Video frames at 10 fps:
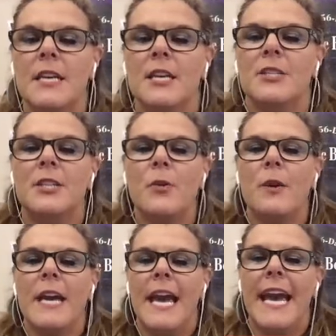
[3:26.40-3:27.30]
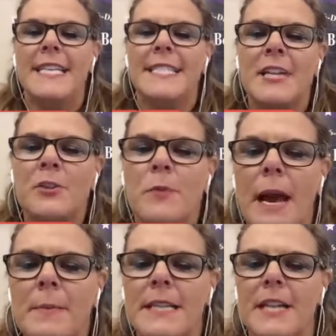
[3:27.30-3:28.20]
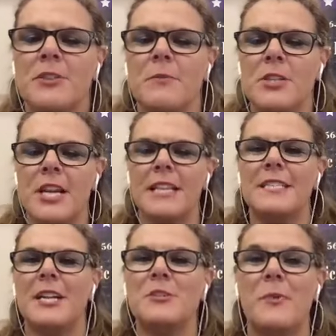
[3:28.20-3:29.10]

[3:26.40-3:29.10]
So, hey, Dr. Robin, Dr. Michelle, and Dr.